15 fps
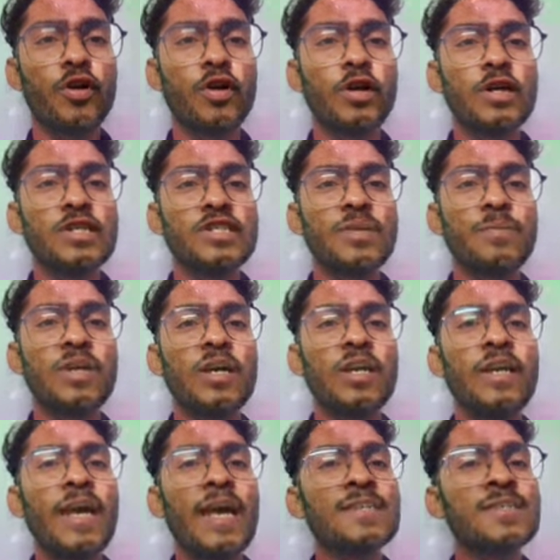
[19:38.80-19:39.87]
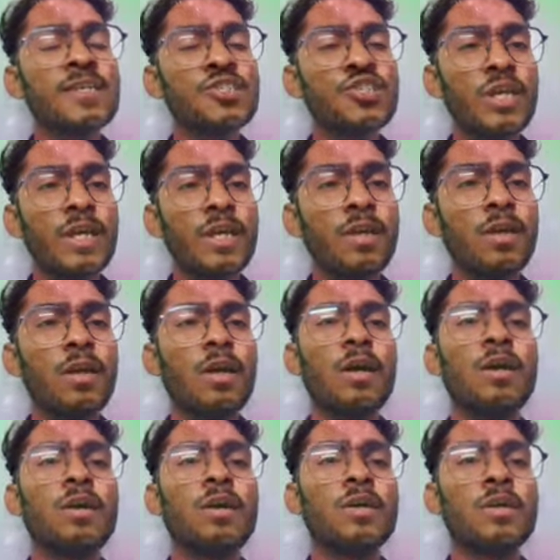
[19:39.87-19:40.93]
Similarly, SHA,
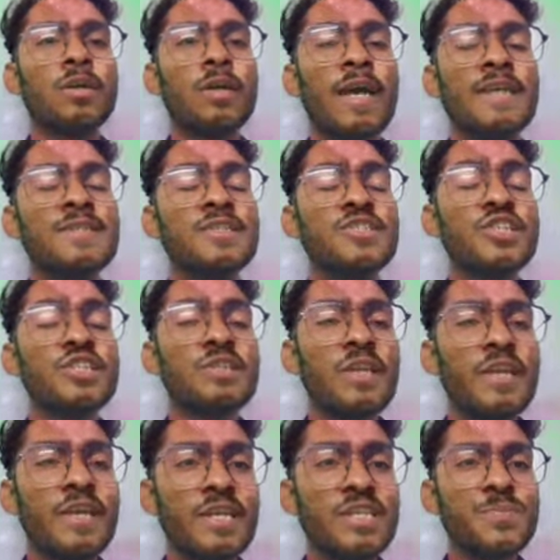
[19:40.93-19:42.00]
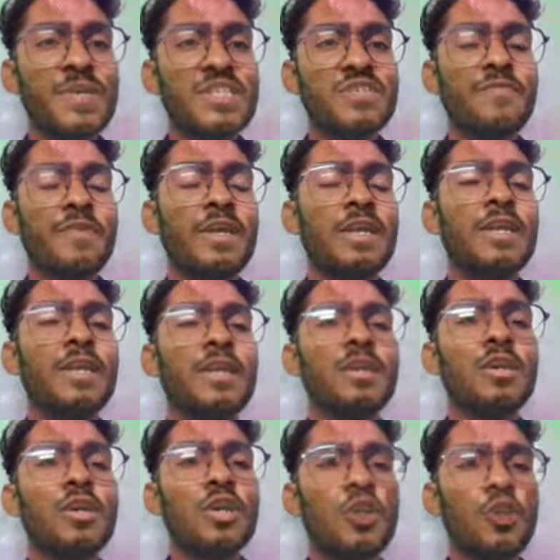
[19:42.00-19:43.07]
uh, SHA3 specifically,
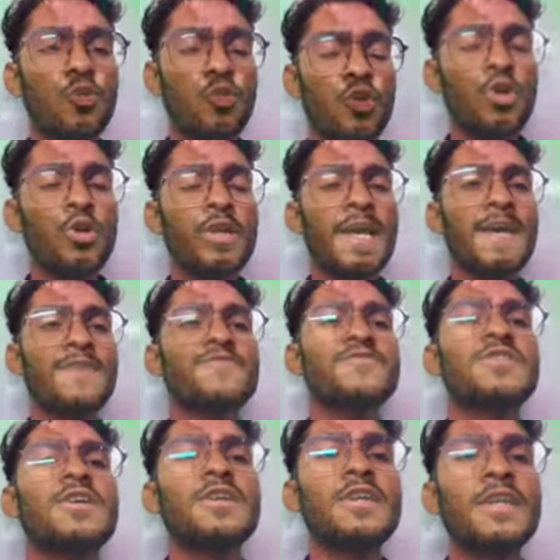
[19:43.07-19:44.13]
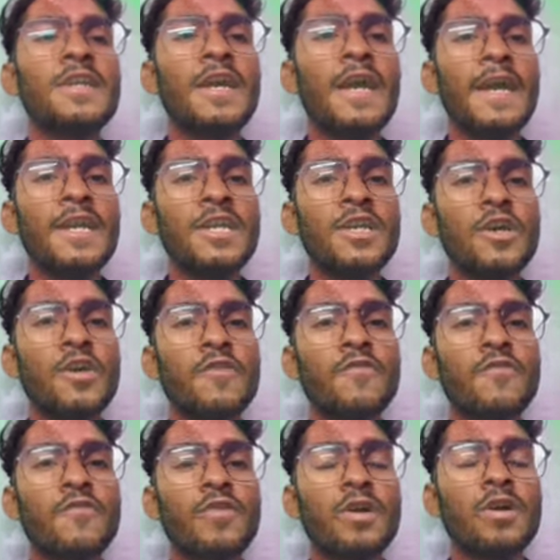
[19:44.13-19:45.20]
do not have certain kind of
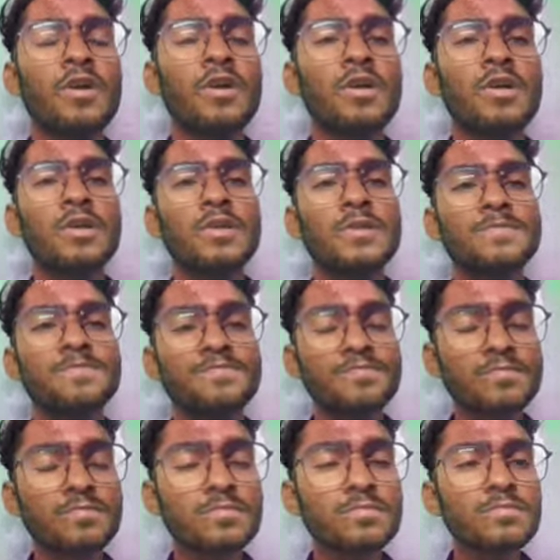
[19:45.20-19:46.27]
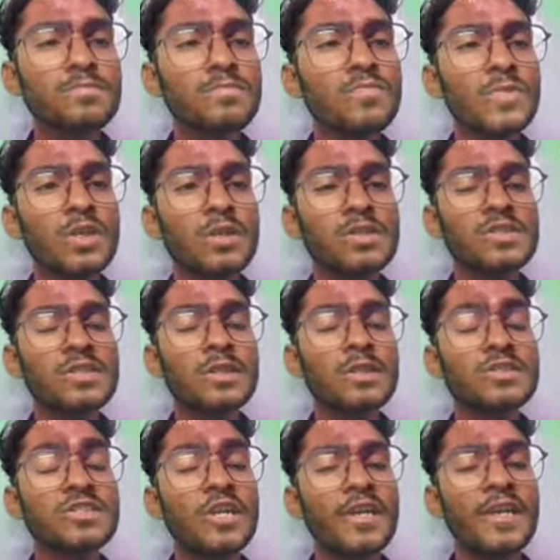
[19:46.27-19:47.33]
uh,
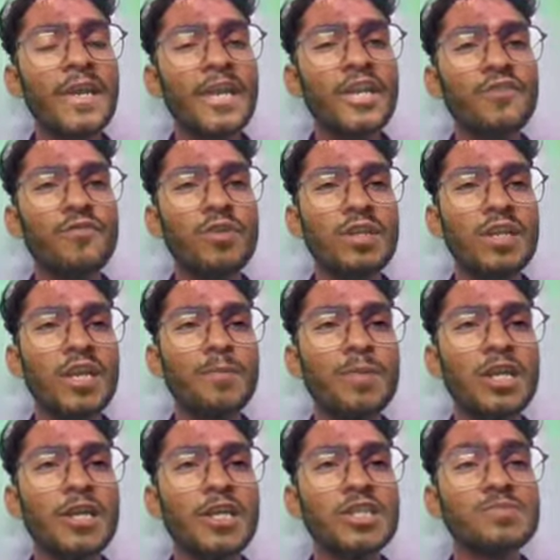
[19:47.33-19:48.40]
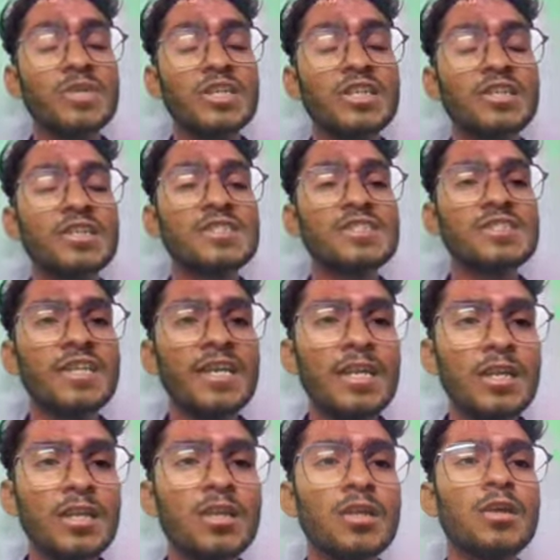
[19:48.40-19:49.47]
certain kind of vulnerabilities, but it is
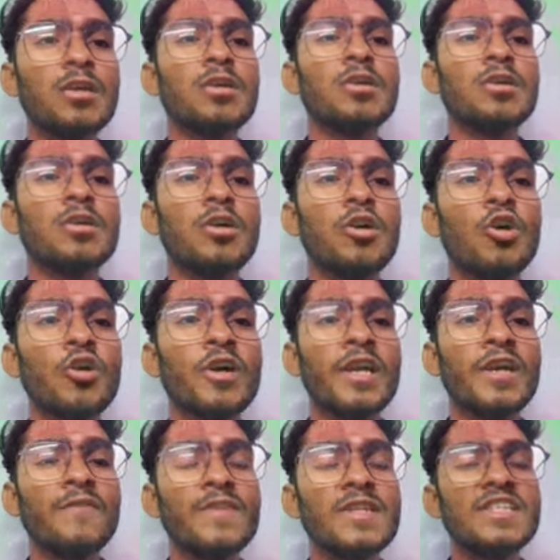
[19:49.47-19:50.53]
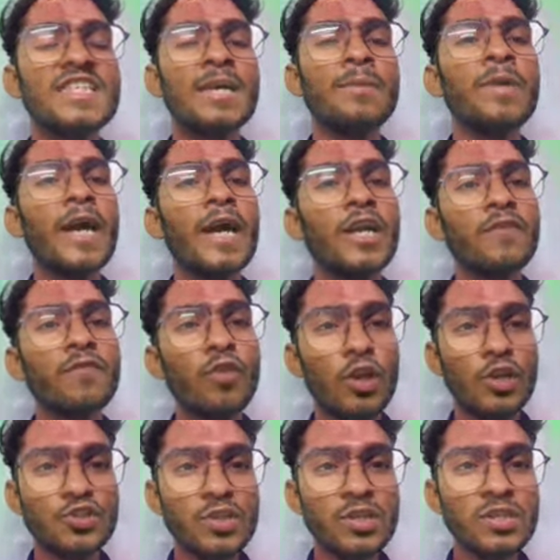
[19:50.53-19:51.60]
still uh, occurring with some kind of
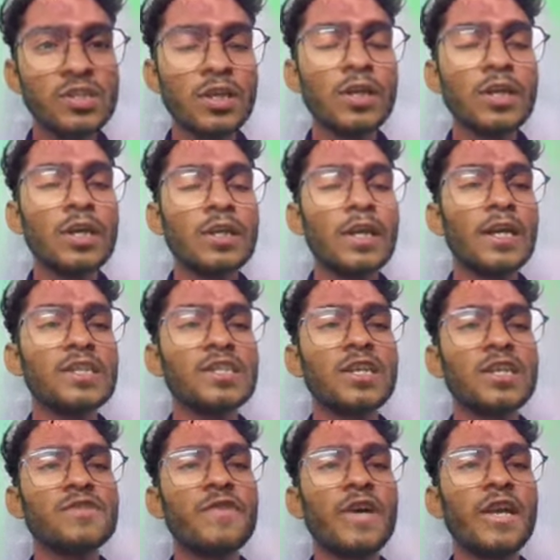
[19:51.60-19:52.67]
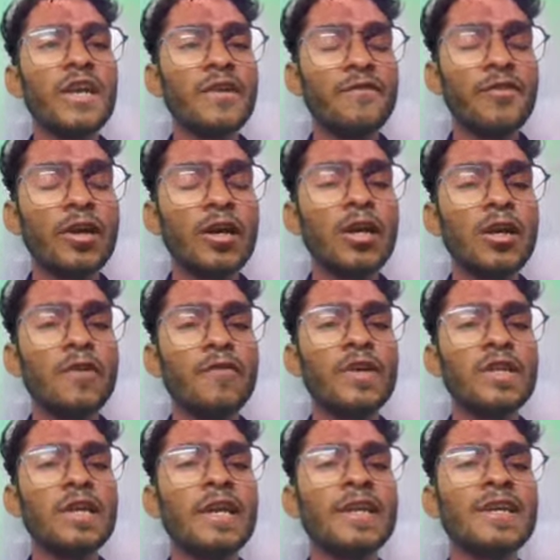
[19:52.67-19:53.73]
collisions. That is, it is very difficult with
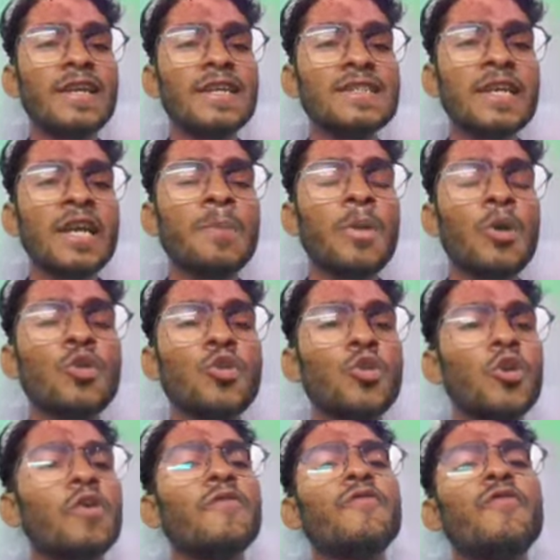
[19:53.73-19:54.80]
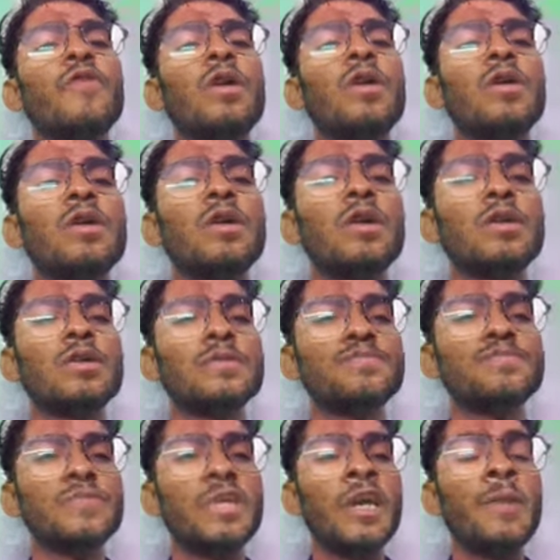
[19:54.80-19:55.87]
increasing amount of uh,
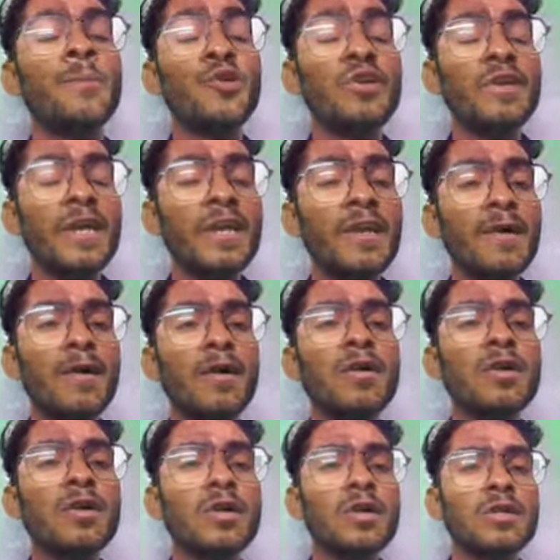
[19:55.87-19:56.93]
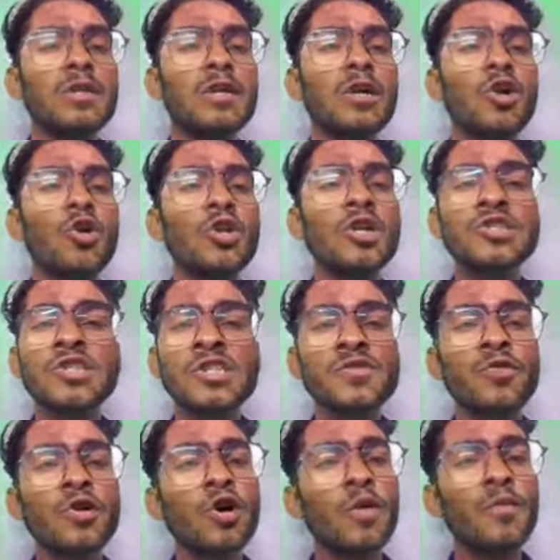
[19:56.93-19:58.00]
input data. The collisions would
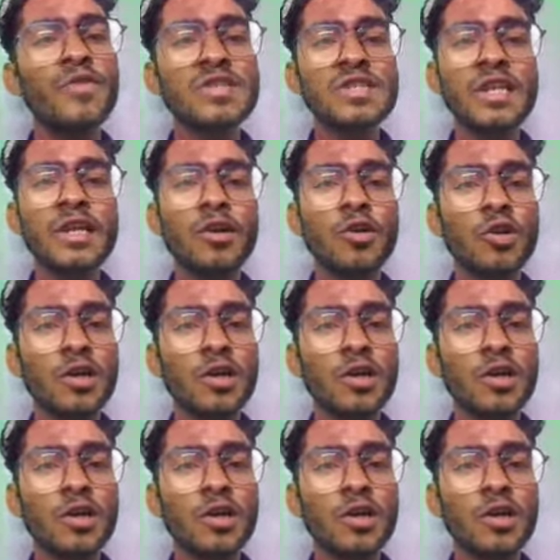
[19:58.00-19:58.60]
obviously occur.